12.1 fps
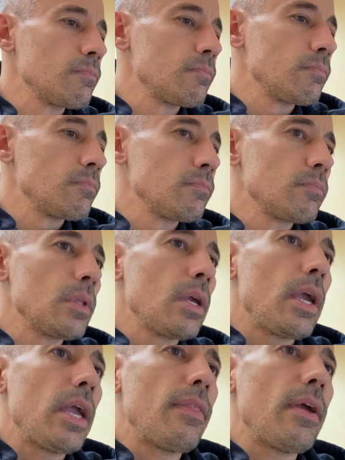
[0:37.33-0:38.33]
Hello?
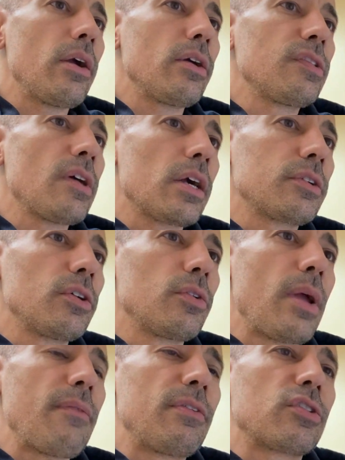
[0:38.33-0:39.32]
Hey there, it's Dr.
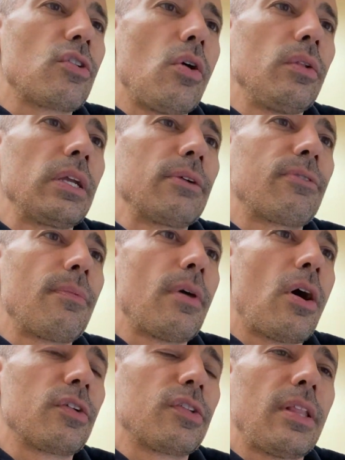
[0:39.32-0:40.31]
Arafich calling from the
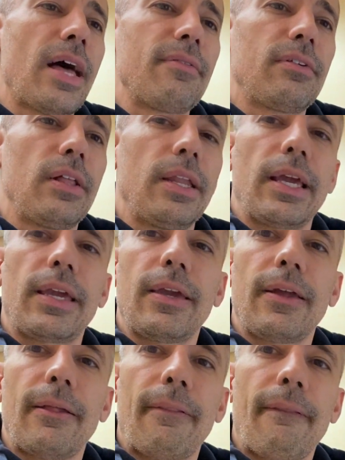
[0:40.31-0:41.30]
Hearts Alive Clinic.
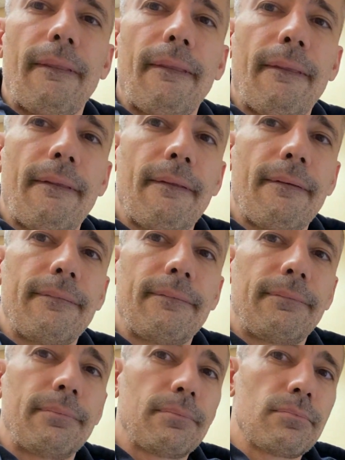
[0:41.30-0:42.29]

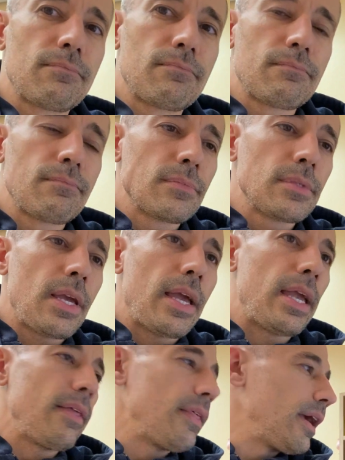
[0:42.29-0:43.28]
Hi.
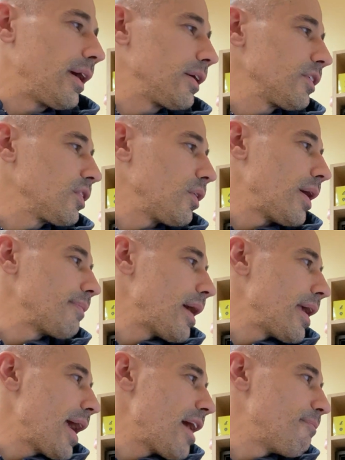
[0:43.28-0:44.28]
Hey there. So I,
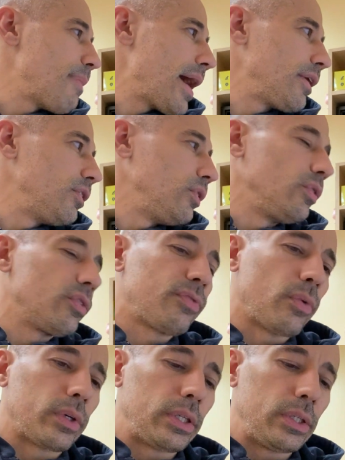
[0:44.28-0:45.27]
I have bad news
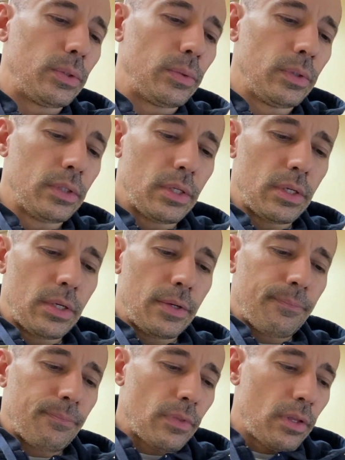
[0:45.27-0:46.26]
for you.
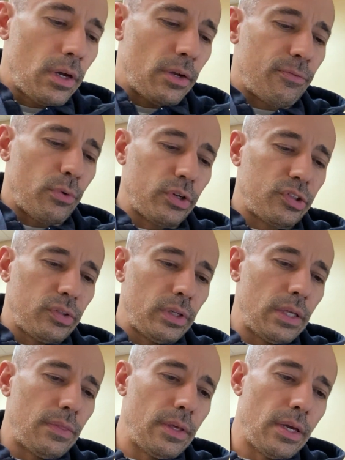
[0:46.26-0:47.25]

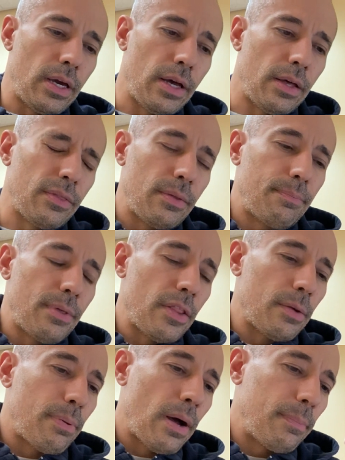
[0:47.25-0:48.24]
Unfortunately, the, uh, the, the other
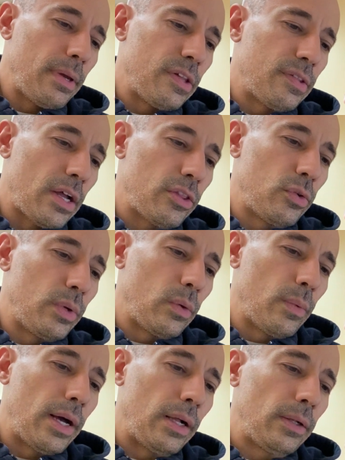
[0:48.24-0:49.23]
puppy is not doing
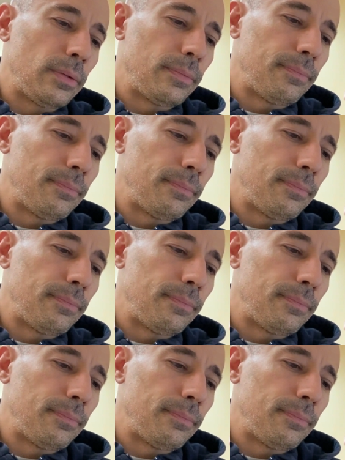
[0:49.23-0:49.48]
well.